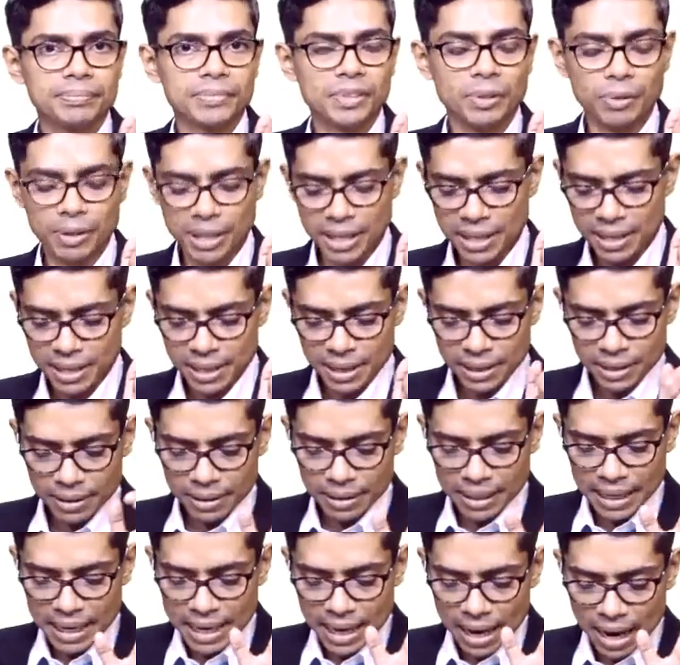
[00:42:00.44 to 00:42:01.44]
Okay,
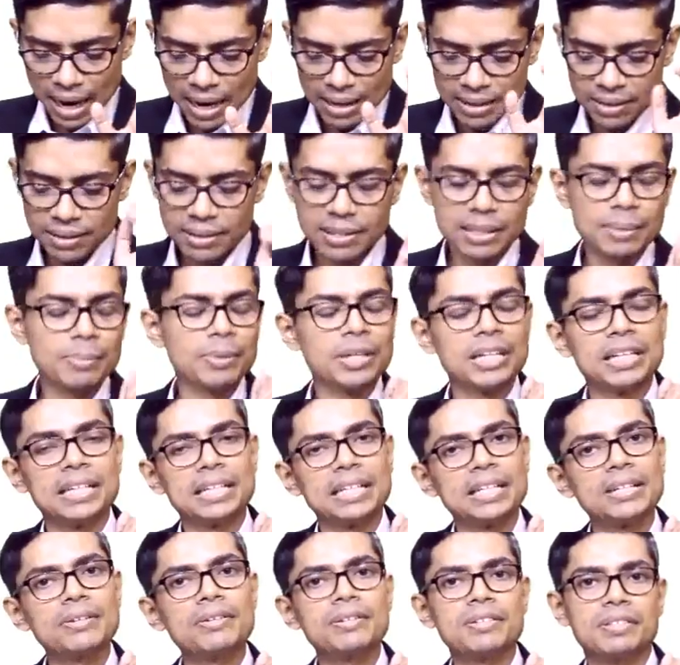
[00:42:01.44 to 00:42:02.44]
they are
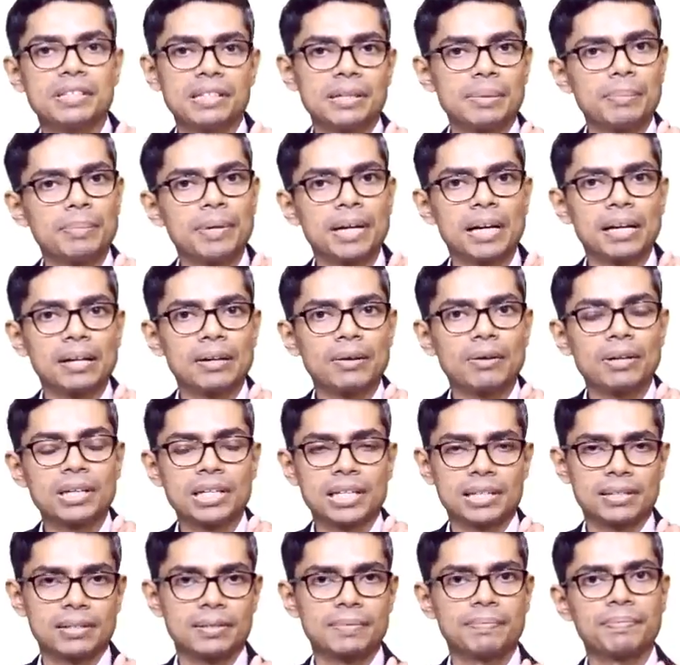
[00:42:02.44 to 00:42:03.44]
stimulating your cerebral
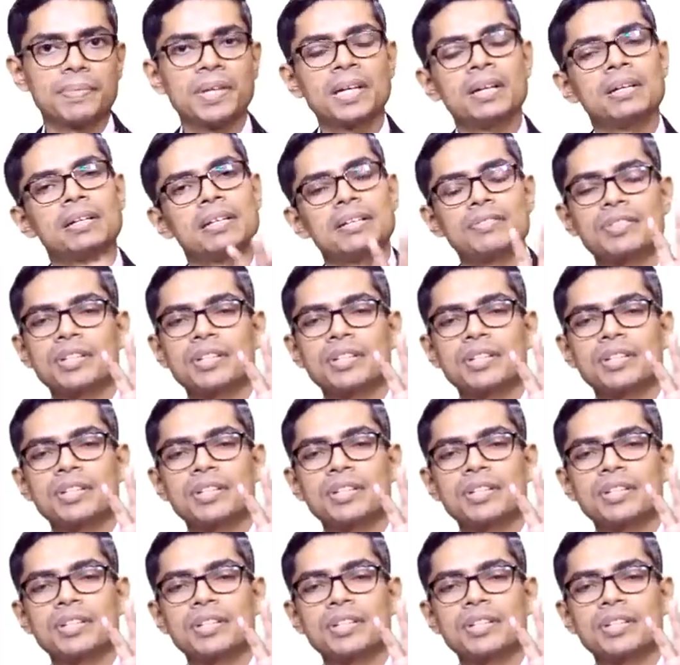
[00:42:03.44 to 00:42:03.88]
cortex. Now